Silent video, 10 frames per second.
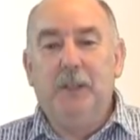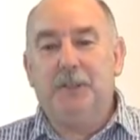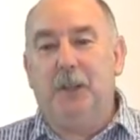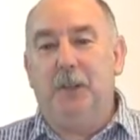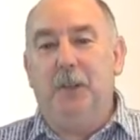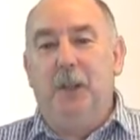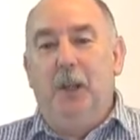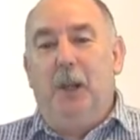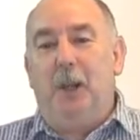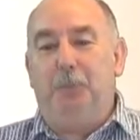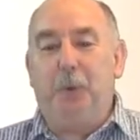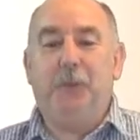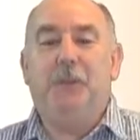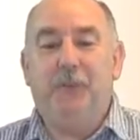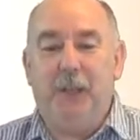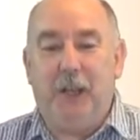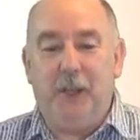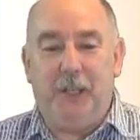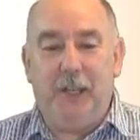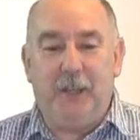So I put this video
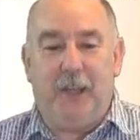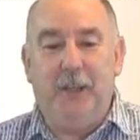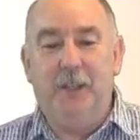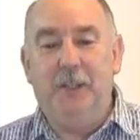together